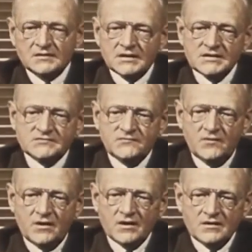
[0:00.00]
Last
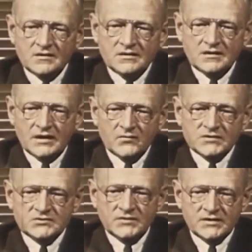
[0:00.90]
fall, I
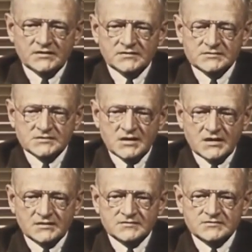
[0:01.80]
went to England and
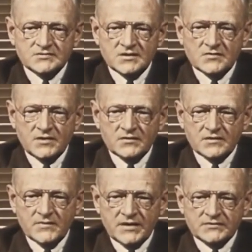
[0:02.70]
Scotland to talk about
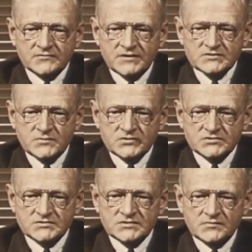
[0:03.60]
automatic
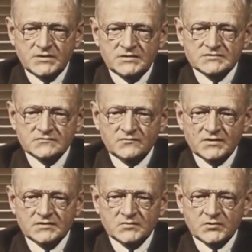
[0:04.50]
transmissions at meetings of
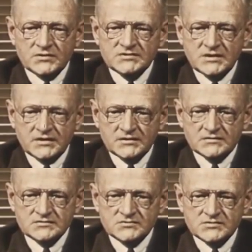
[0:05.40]
one of the British
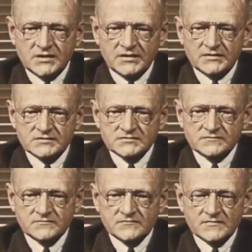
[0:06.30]
technical societies.
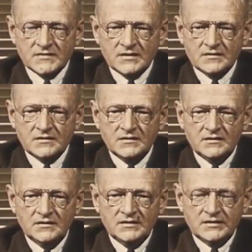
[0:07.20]

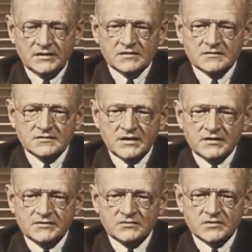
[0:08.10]
In England
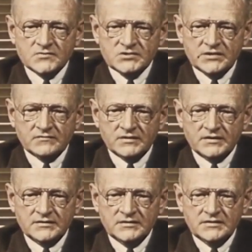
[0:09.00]
and in Europe
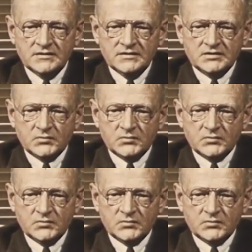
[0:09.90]
generally, the